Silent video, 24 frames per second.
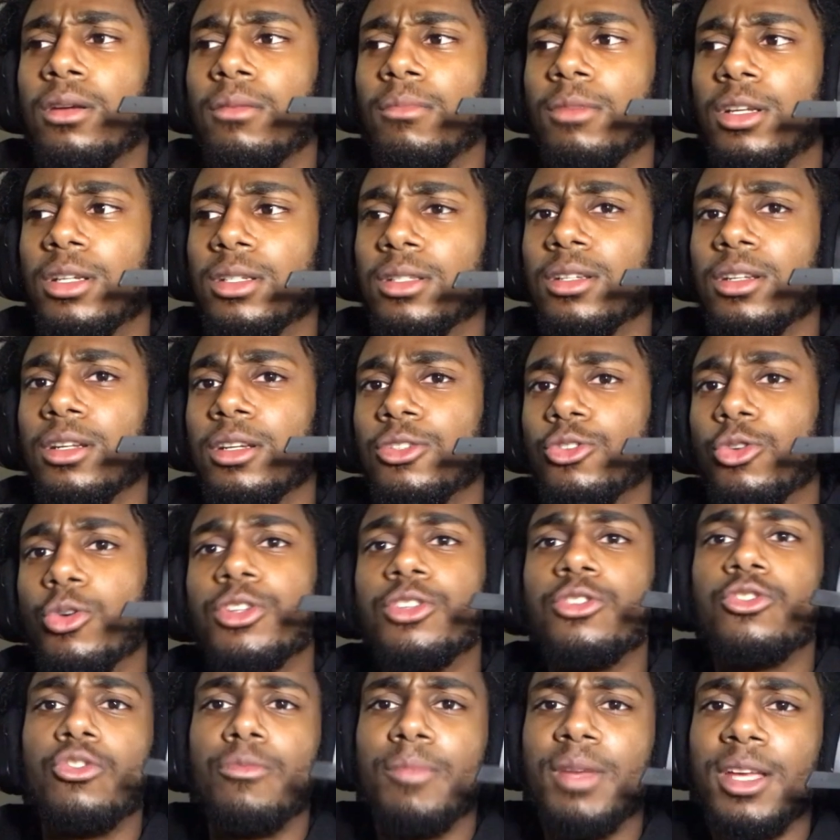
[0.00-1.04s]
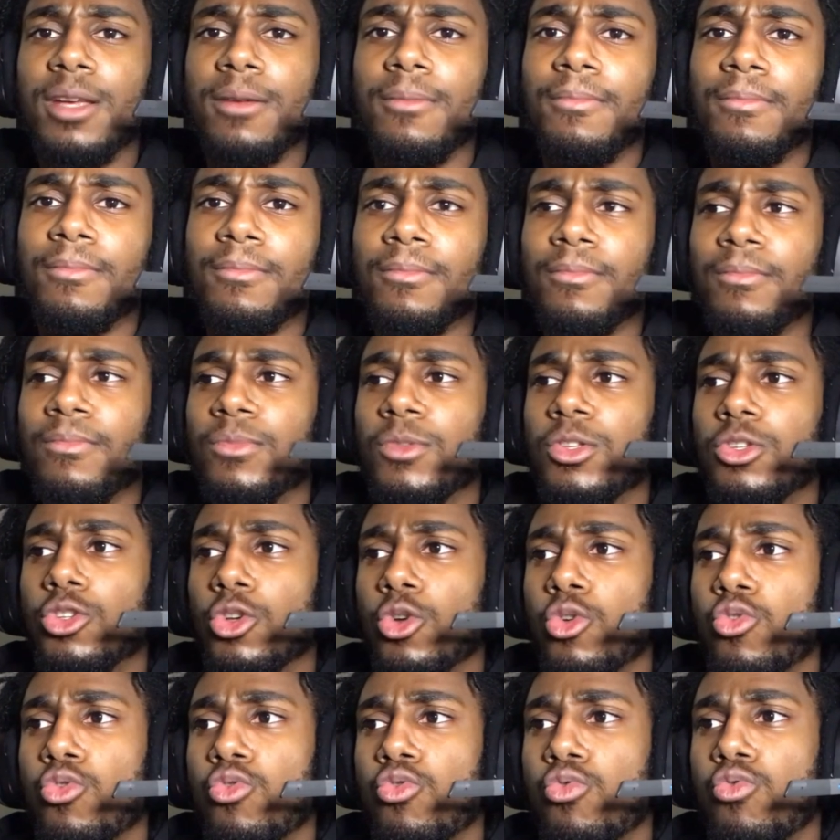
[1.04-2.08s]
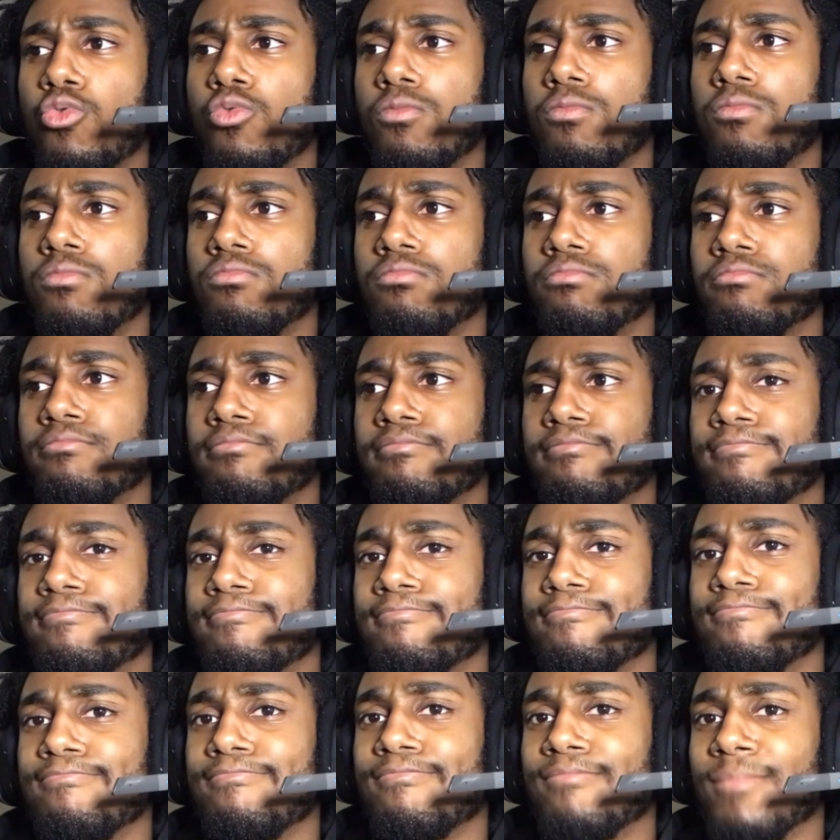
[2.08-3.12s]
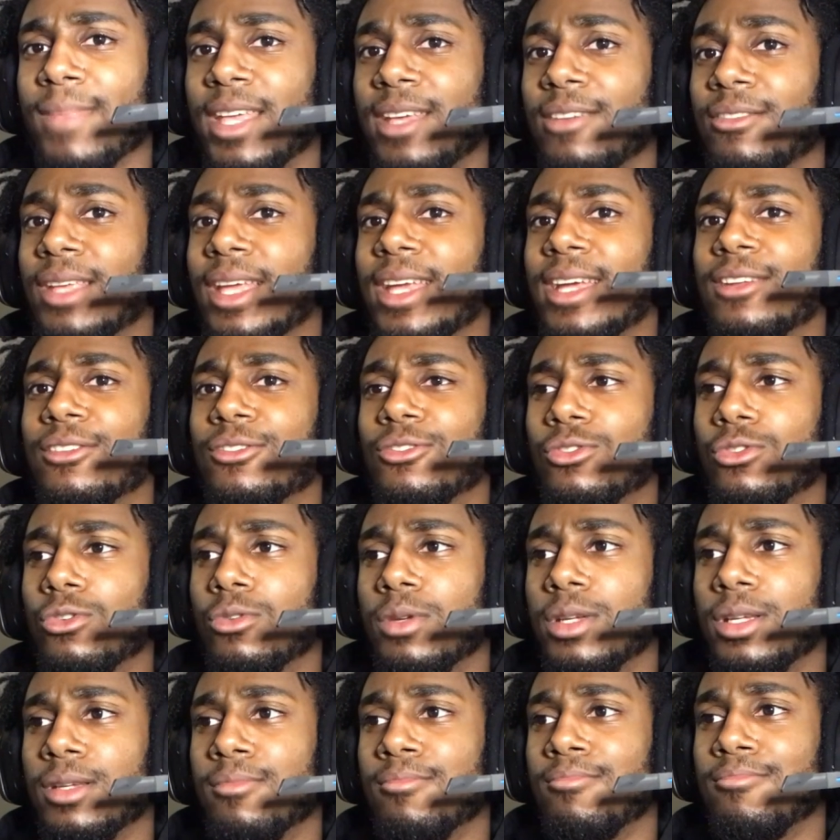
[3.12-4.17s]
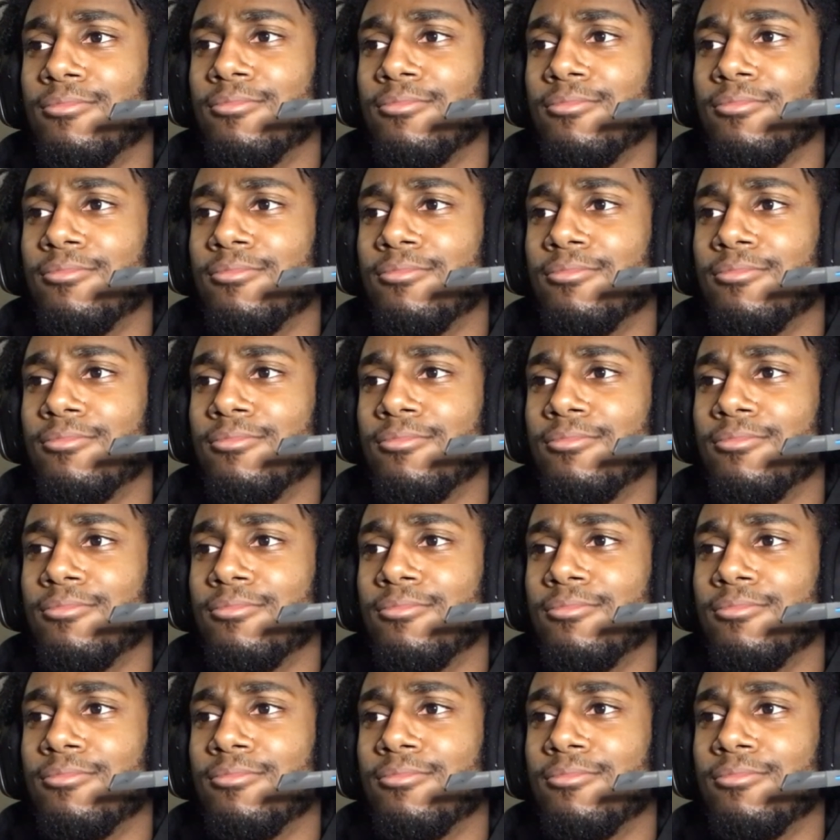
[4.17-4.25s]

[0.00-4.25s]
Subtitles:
the choices you made. So he's like, end of story.